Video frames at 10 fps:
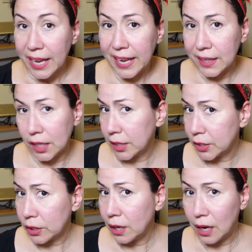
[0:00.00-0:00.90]
it
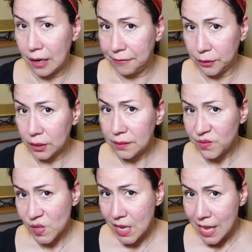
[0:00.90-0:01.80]
looks awful.
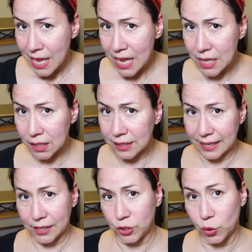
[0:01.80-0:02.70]
It looks
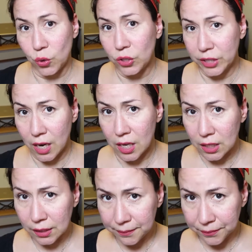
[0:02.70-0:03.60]
like a troll doll.